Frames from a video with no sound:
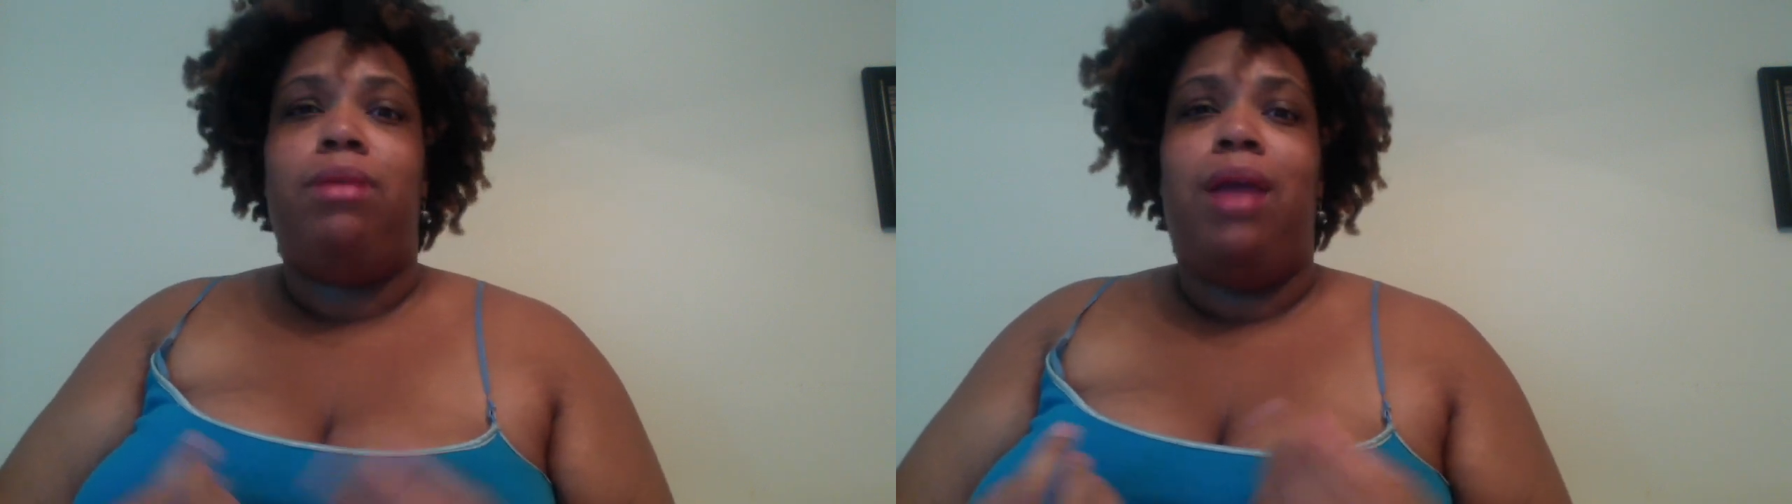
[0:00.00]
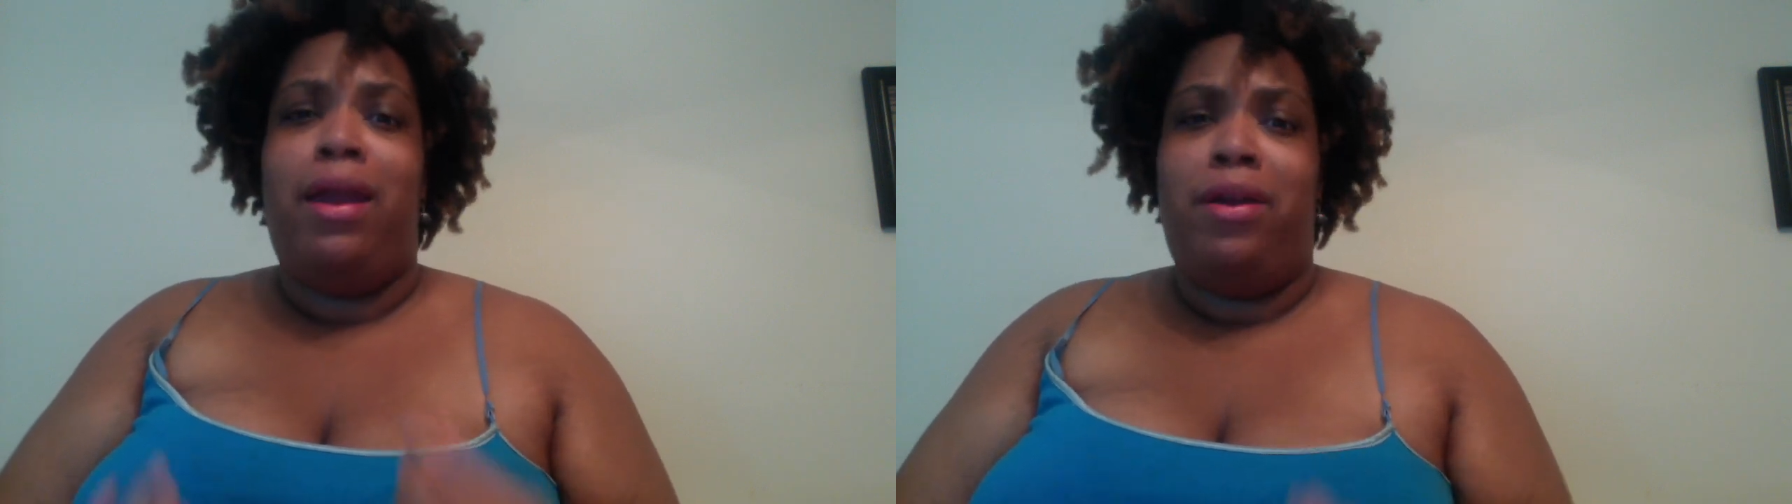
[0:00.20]

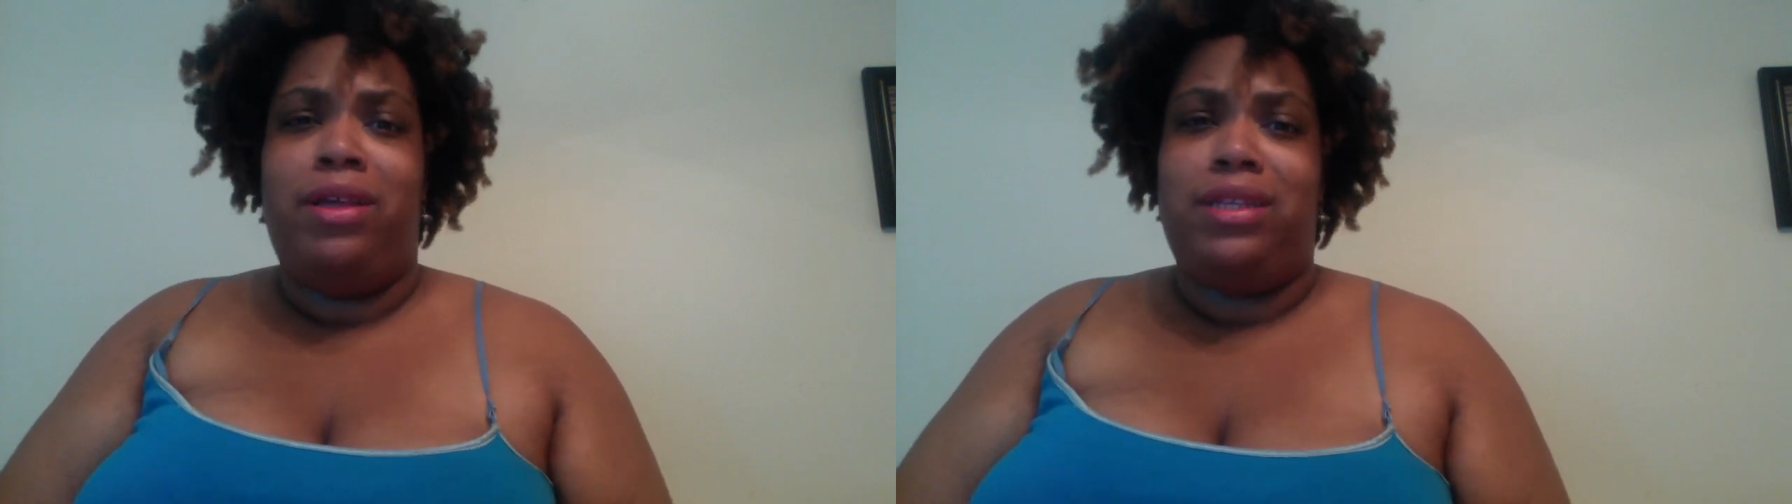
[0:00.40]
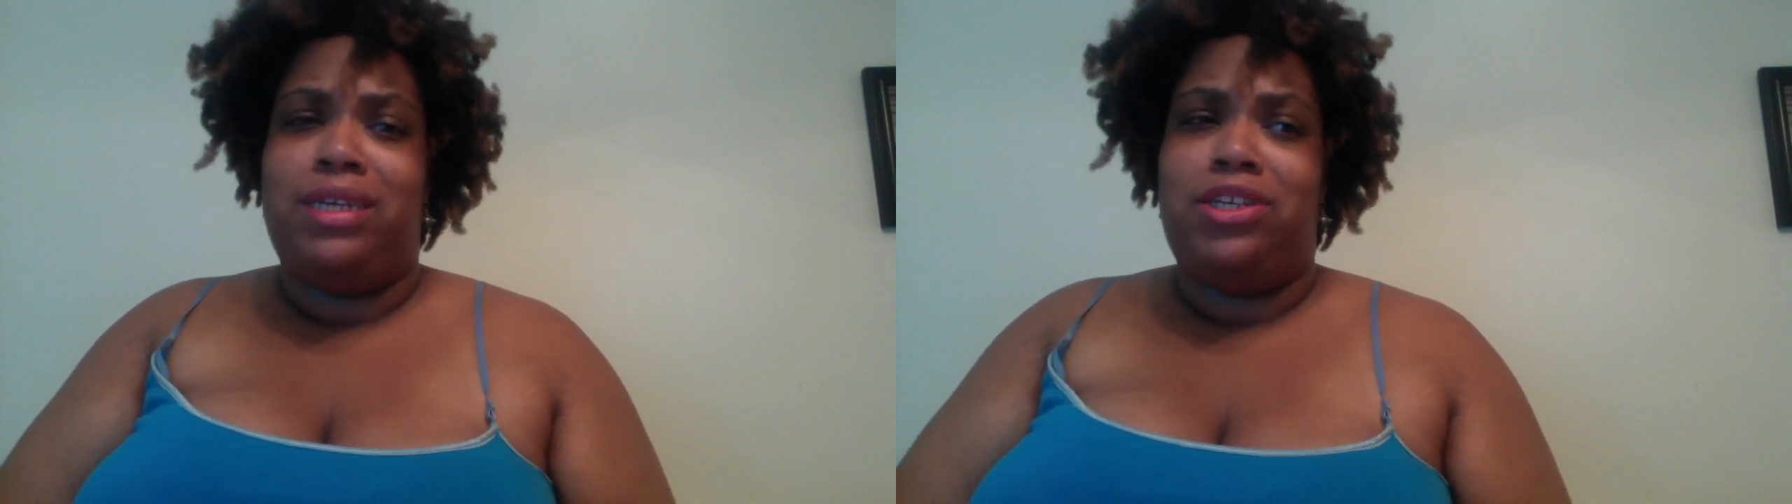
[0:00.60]
I know
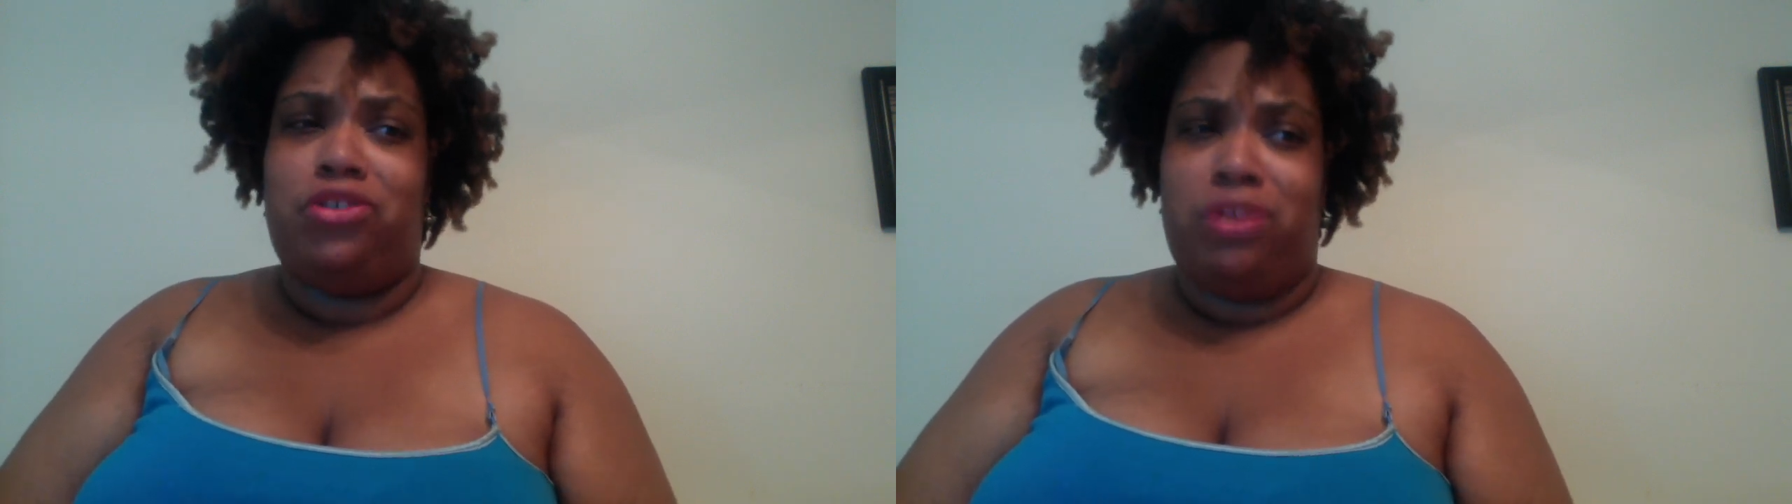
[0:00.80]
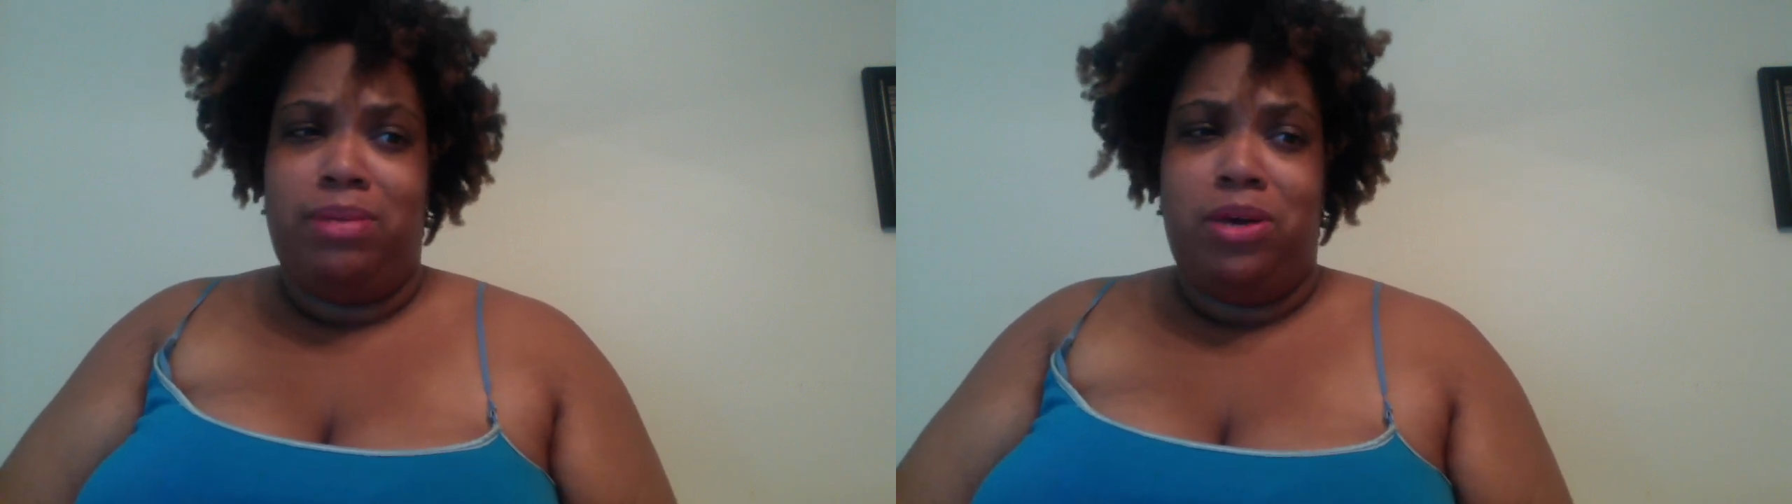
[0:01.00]
that's
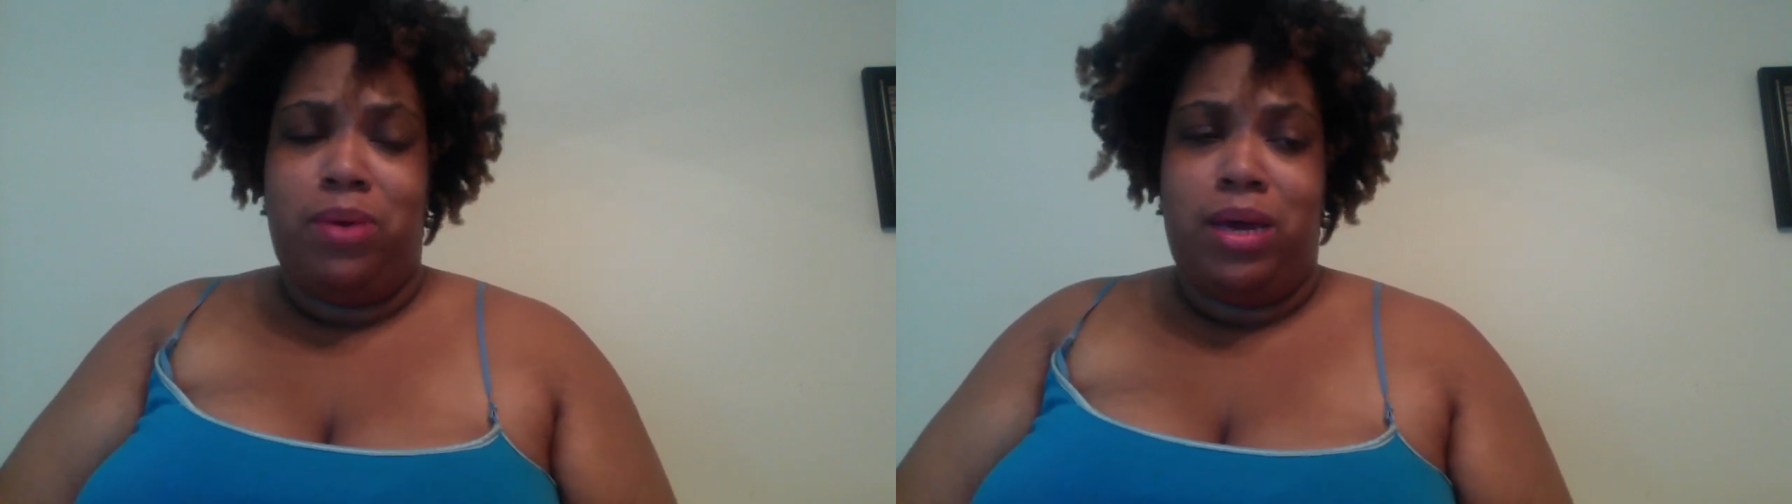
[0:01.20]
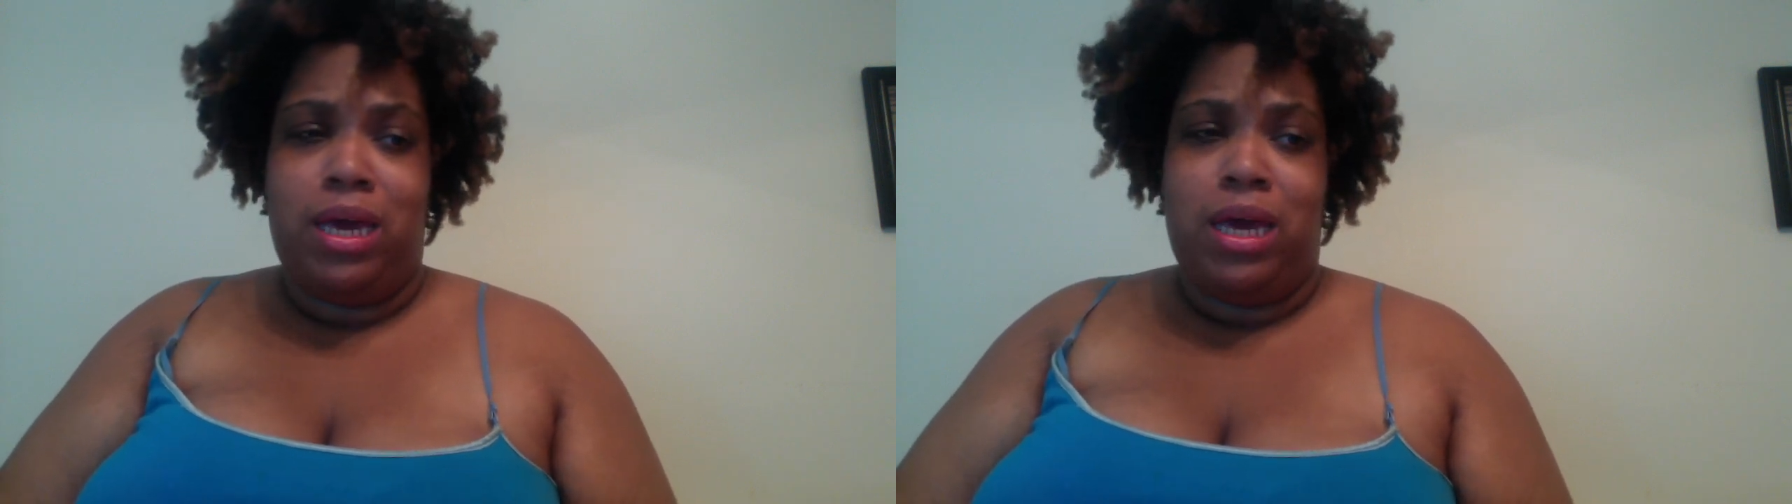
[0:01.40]
extremely
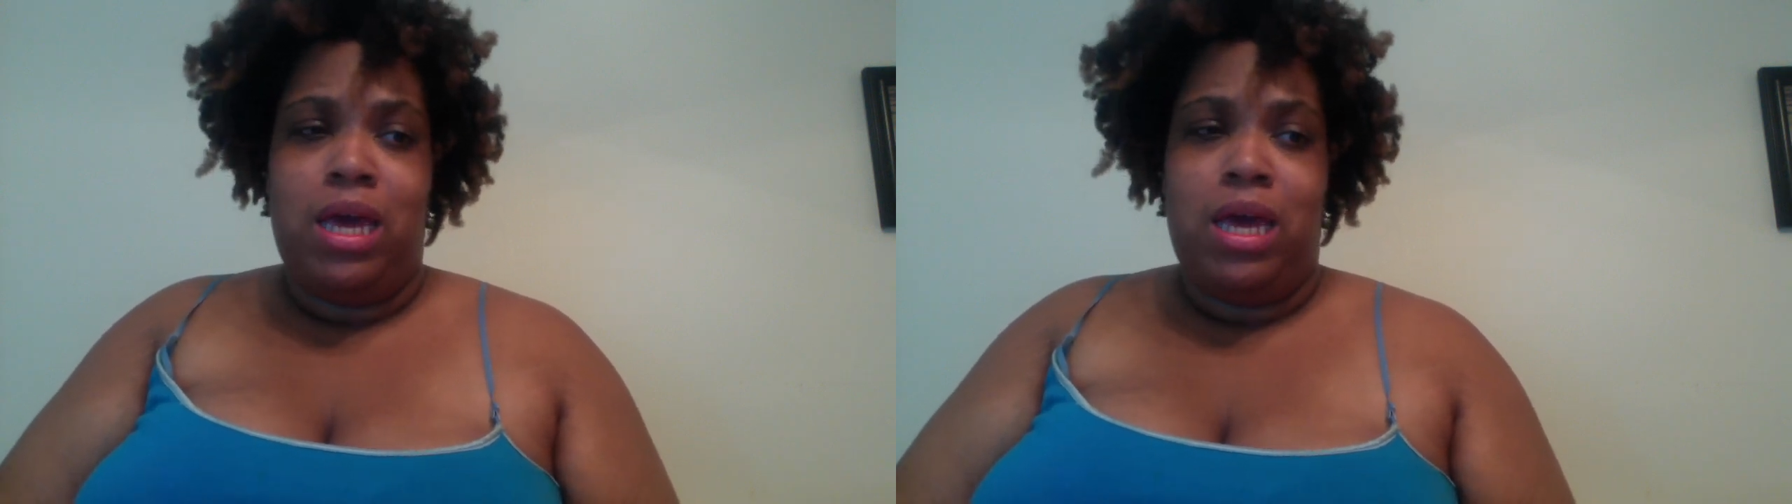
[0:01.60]
quick.